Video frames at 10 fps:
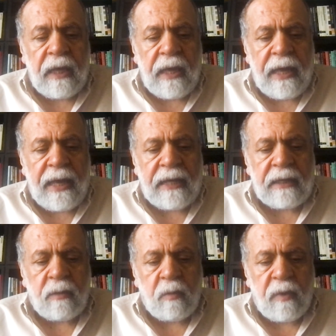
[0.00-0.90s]

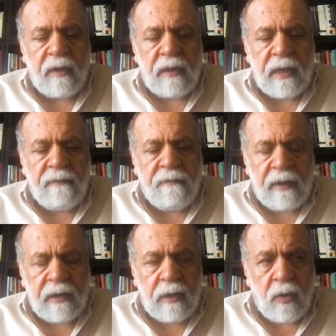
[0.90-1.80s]
and with a
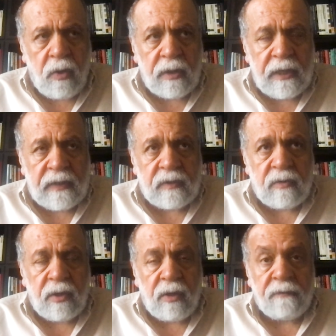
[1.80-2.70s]
very long
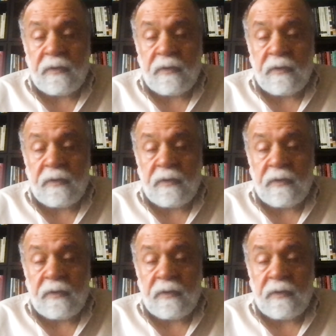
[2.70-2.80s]
history of